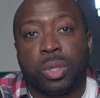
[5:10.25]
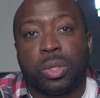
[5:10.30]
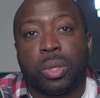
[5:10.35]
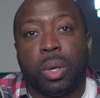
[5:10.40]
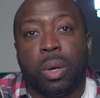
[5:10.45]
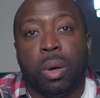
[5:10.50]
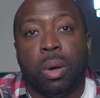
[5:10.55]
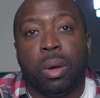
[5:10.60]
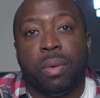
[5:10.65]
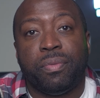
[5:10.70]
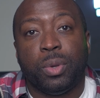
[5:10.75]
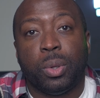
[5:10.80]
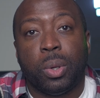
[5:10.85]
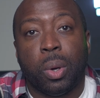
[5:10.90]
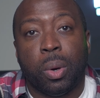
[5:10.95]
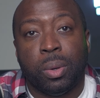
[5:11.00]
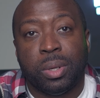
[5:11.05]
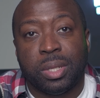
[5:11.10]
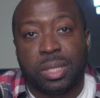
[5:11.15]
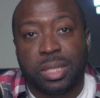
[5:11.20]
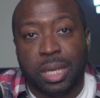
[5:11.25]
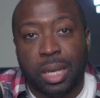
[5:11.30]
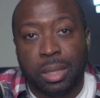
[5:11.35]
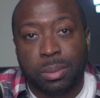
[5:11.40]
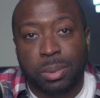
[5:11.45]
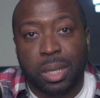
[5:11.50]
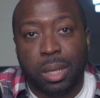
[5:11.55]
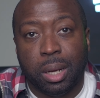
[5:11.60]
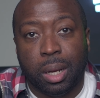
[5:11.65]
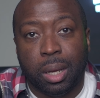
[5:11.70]
So if you go in
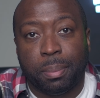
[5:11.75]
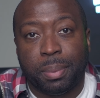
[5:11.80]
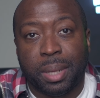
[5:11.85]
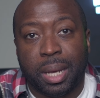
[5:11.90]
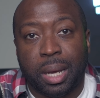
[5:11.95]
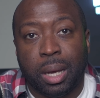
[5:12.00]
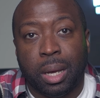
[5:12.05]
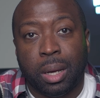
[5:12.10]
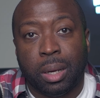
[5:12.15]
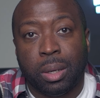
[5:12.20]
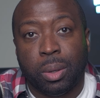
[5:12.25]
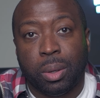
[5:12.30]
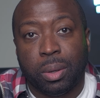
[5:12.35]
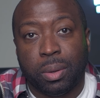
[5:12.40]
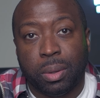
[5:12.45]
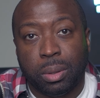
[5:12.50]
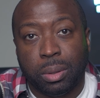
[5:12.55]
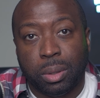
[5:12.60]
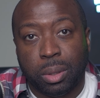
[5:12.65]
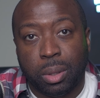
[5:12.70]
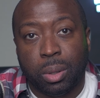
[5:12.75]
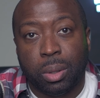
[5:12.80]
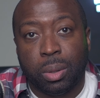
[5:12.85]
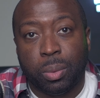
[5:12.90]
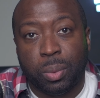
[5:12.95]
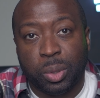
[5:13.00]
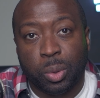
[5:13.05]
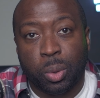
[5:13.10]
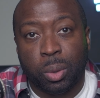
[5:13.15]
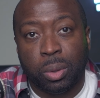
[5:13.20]
Sam's Club now,
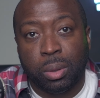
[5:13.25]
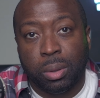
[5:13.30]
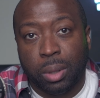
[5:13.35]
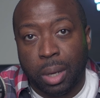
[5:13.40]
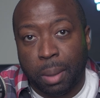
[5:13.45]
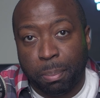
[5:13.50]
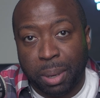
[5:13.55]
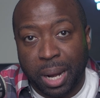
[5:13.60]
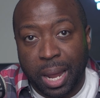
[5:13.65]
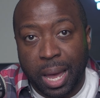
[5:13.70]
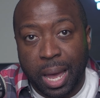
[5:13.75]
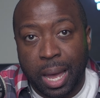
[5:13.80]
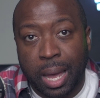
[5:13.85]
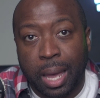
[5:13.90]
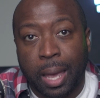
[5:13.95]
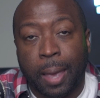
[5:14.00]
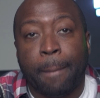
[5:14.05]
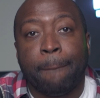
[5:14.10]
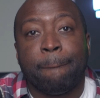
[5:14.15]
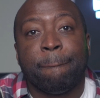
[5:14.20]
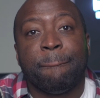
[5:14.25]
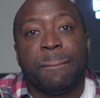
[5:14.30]
when you apply,